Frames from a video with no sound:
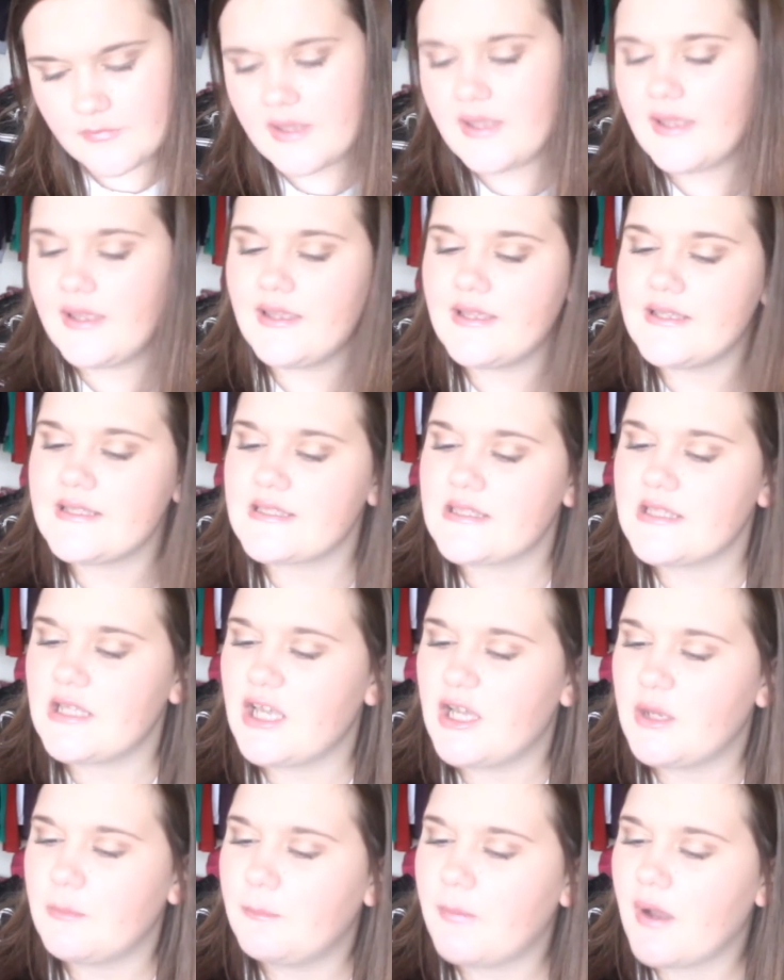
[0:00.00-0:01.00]
it is
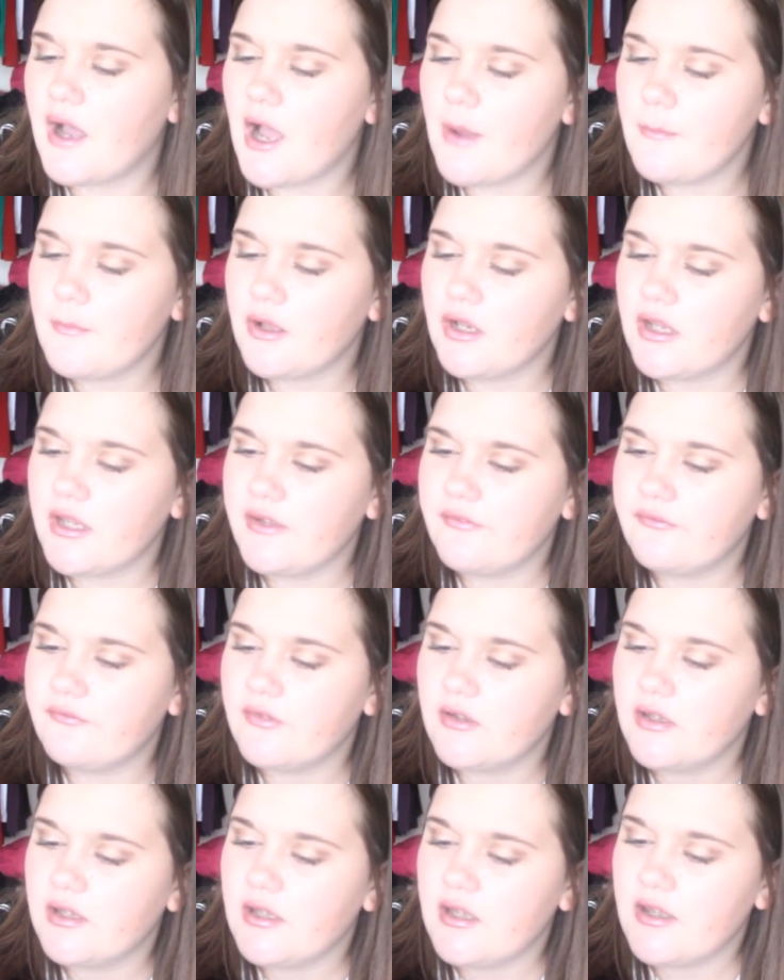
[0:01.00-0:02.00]
the Palmolive
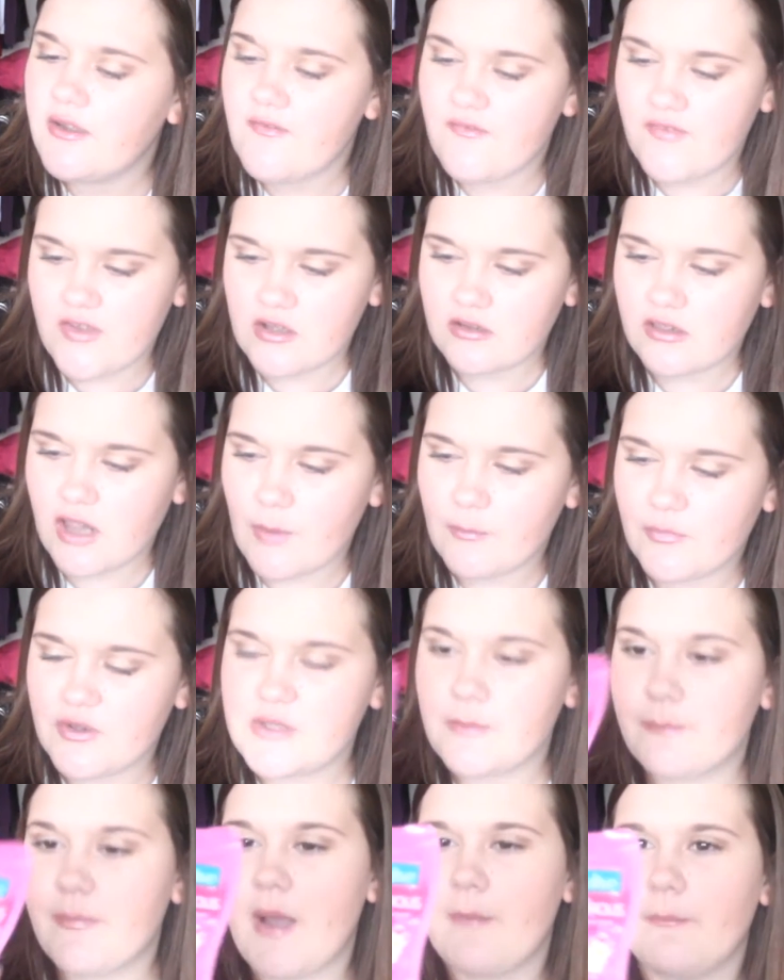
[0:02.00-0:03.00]
Feel
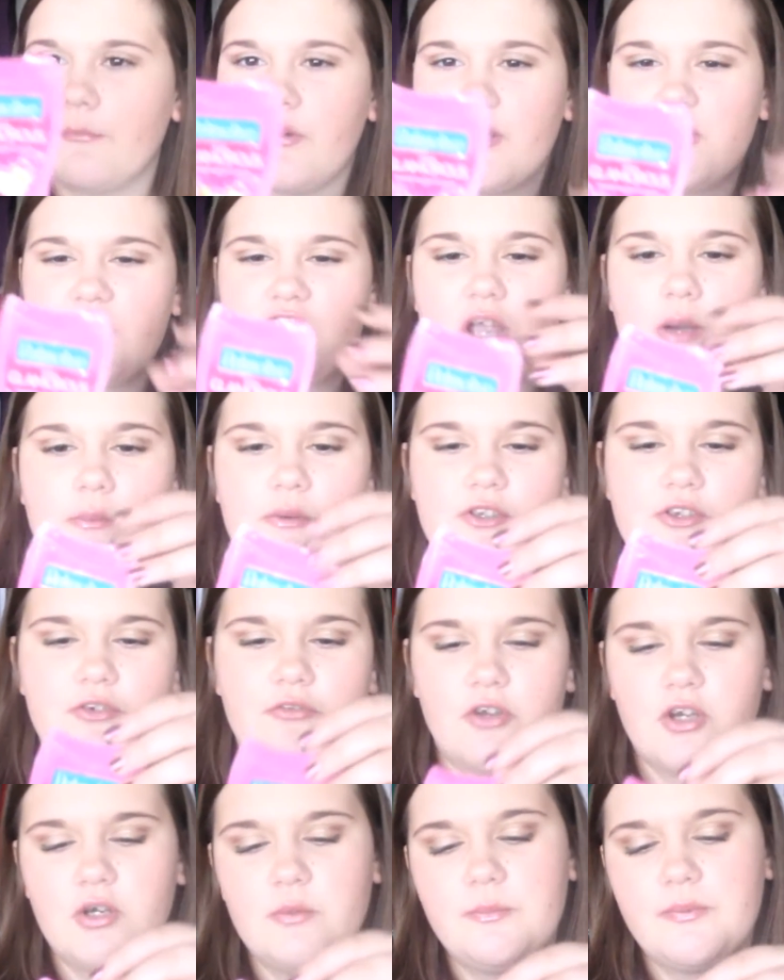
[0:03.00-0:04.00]
Glamorous Pampering Shower
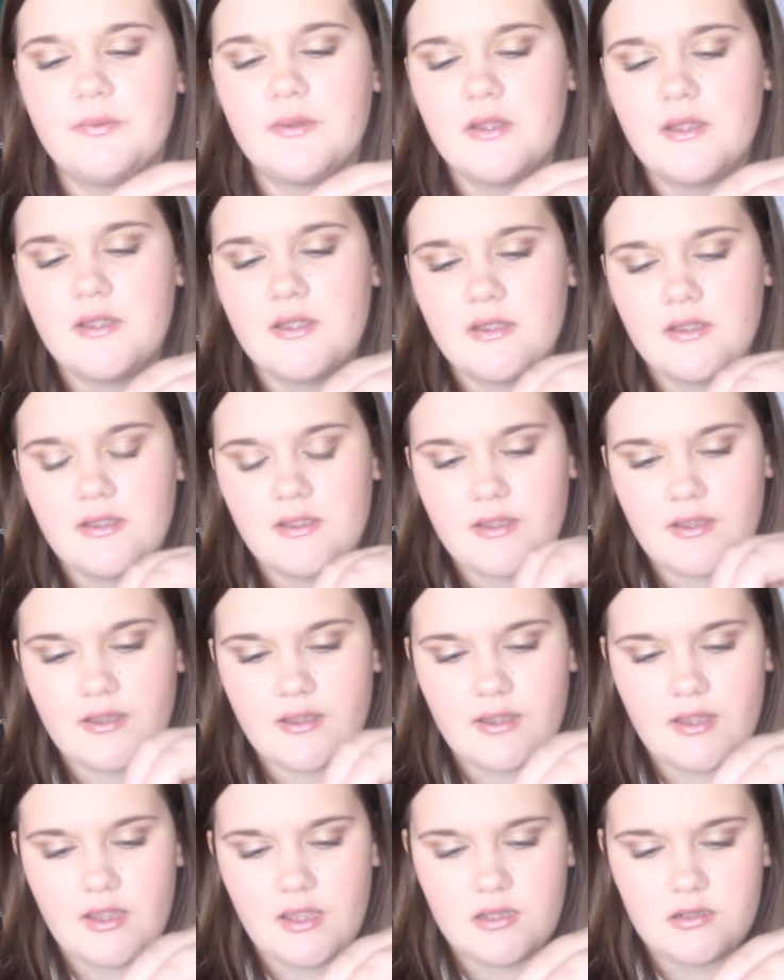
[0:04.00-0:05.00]
Scrub
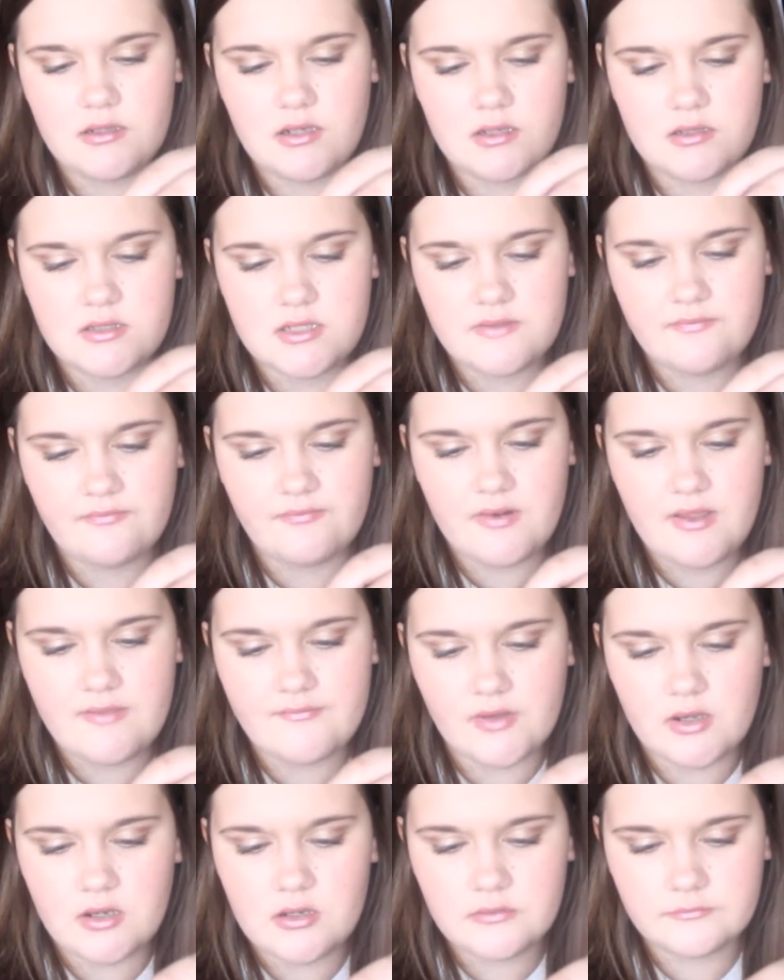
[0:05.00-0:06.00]
in the
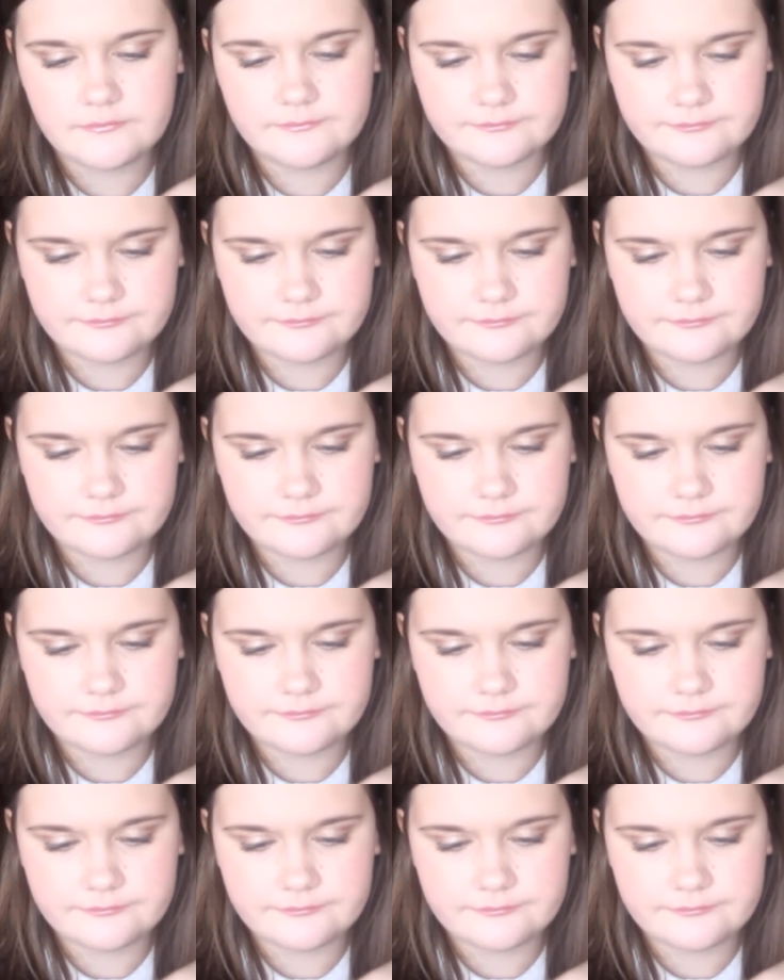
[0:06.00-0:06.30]
flavour